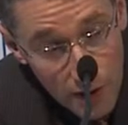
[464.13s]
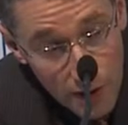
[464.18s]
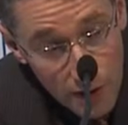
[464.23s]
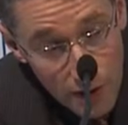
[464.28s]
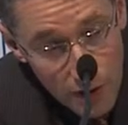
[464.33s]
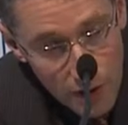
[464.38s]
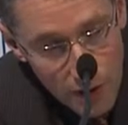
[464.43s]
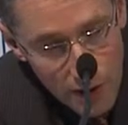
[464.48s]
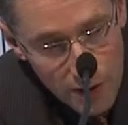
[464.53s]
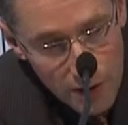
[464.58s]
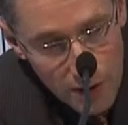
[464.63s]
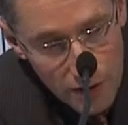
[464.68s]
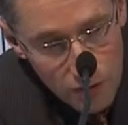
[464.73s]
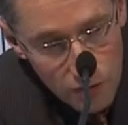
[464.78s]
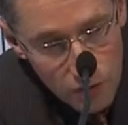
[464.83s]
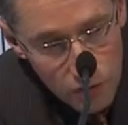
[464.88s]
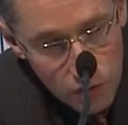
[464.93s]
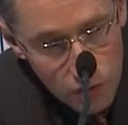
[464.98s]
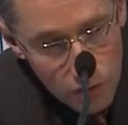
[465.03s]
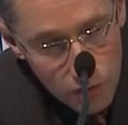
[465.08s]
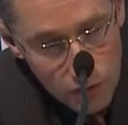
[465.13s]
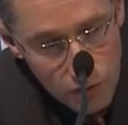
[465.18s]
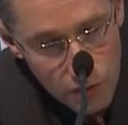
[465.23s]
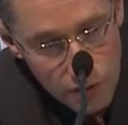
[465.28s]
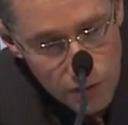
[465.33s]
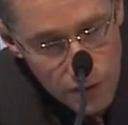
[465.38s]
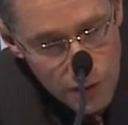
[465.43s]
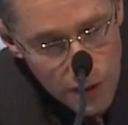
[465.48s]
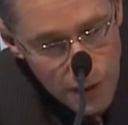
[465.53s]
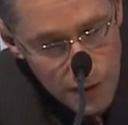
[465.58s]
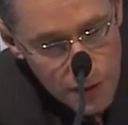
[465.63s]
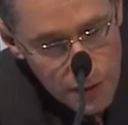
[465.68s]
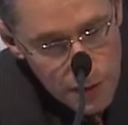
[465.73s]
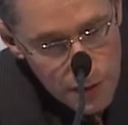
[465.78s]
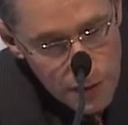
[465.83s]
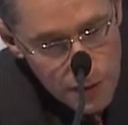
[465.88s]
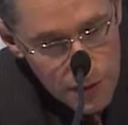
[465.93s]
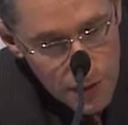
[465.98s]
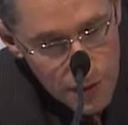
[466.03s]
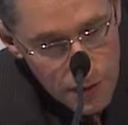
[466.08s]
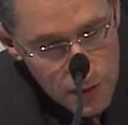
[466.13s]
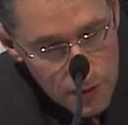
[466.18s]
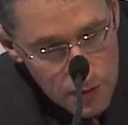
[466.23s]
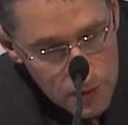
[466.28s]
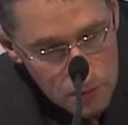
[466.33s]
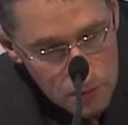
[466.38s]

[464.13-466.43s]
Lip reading: Knight e4, takes.